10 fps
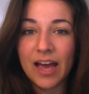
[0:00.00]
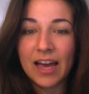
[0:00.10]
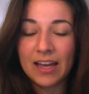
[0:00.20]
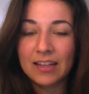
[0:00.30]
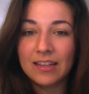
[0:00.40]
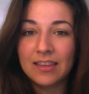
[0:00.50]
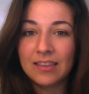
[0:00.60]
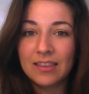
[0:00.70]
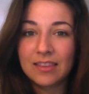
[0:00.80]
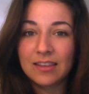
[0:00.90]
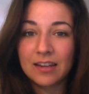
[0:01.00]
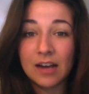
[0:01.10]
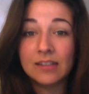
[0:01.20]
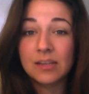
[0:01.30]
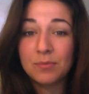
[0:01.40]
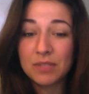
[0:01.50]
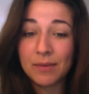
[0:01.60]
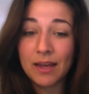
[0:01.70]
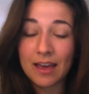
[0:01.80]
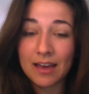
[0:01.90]
had the concept in
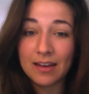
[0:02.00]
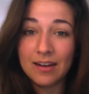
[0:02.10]
my head